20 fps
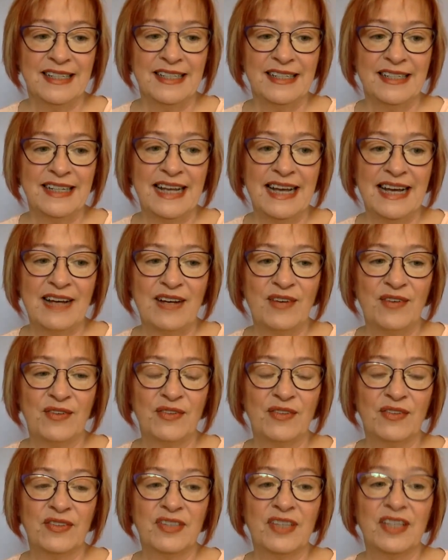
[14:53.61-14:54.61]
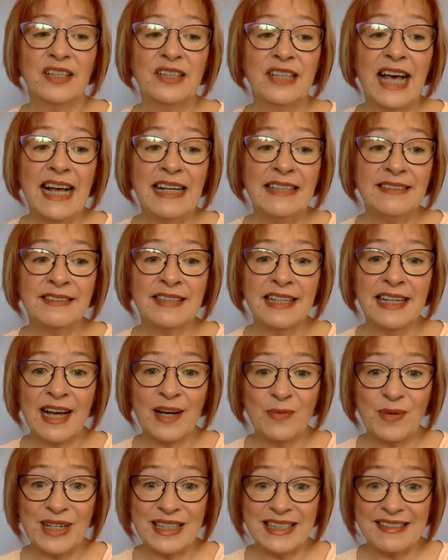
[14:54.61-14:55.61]
Now, the last thing I
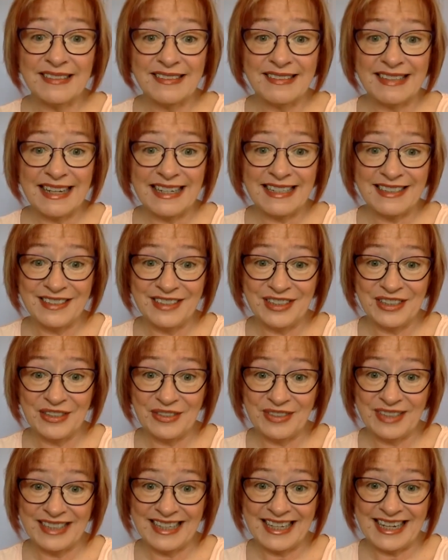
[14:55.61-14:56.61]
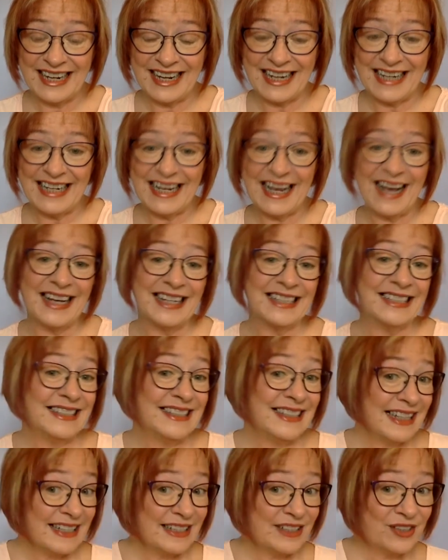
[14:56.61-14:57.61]
want to say to you today on
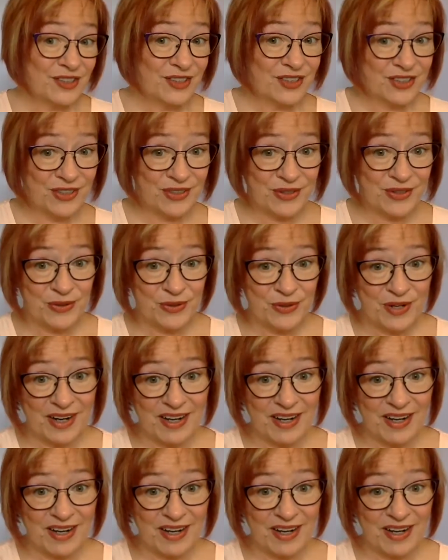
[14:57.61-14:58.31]
day 2